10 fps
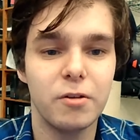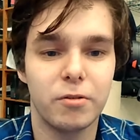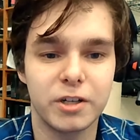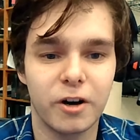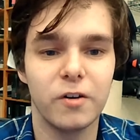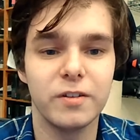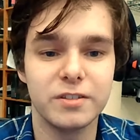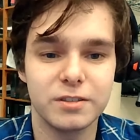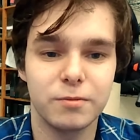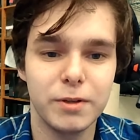
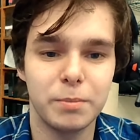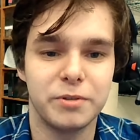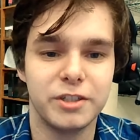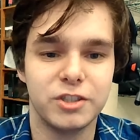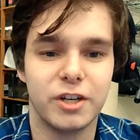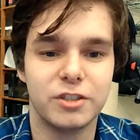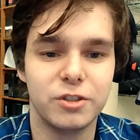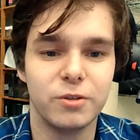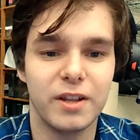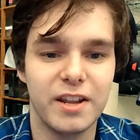Regardless, we appreciate
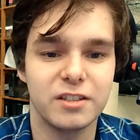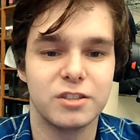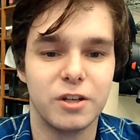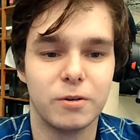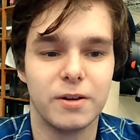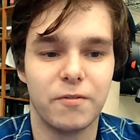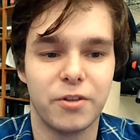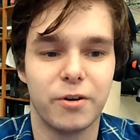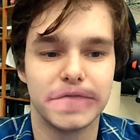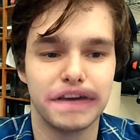you letting us know if
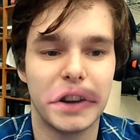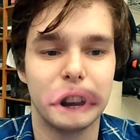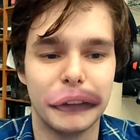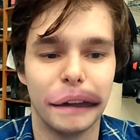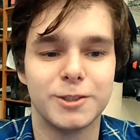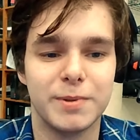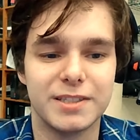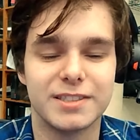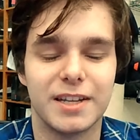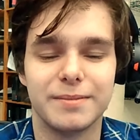there's phishing emails being
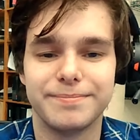sent.